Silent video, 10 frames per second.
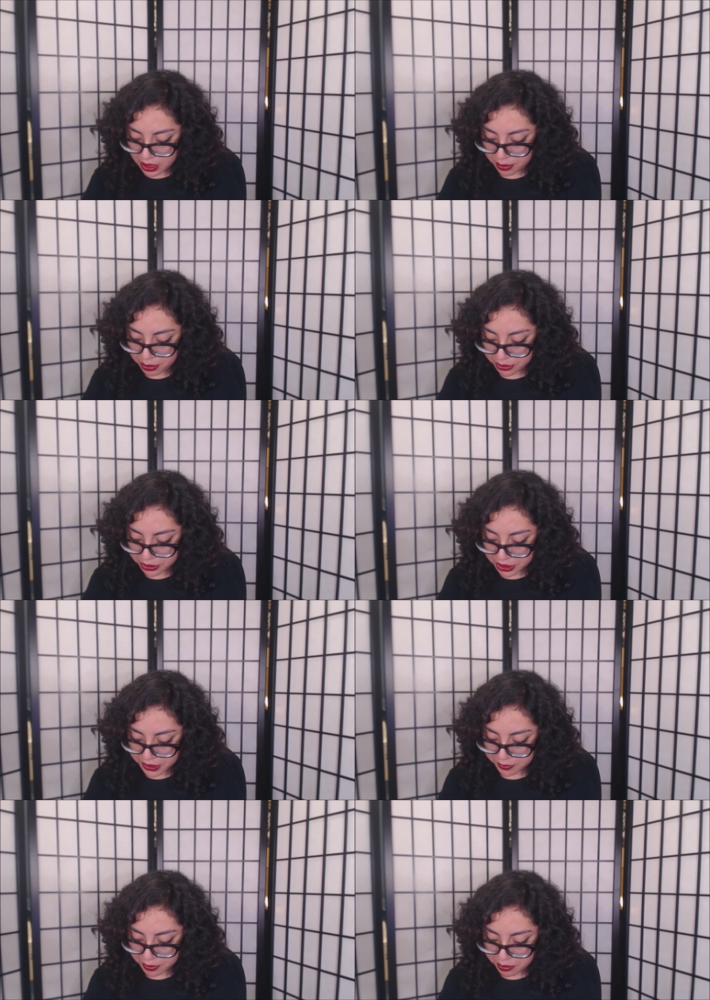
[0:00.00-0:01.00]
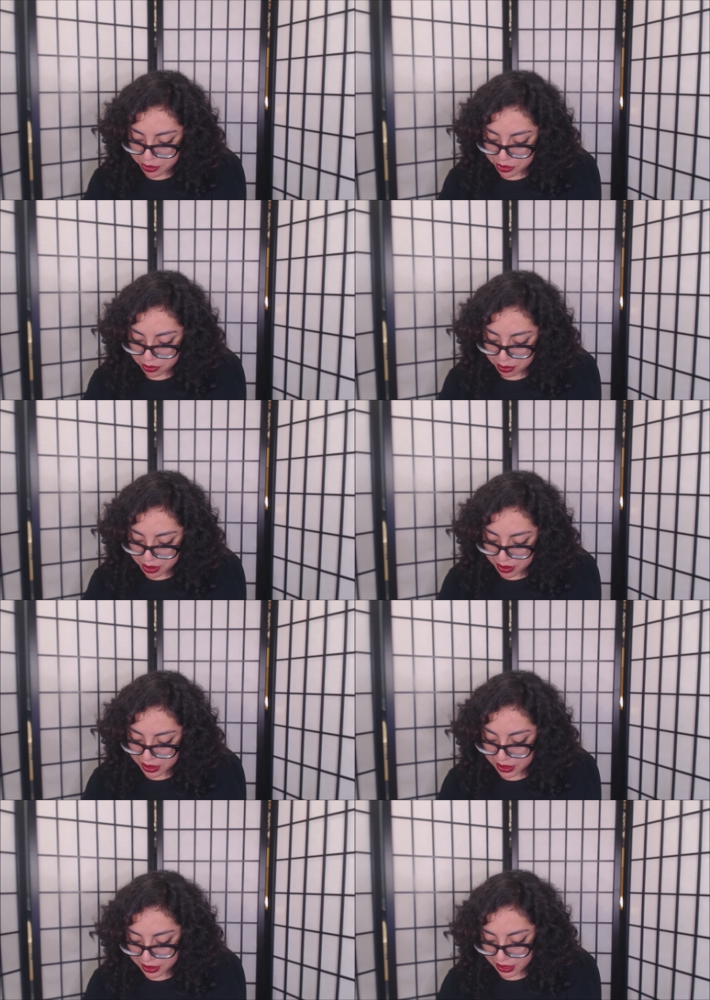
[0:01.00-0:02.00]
that I purchased from Sugarpills.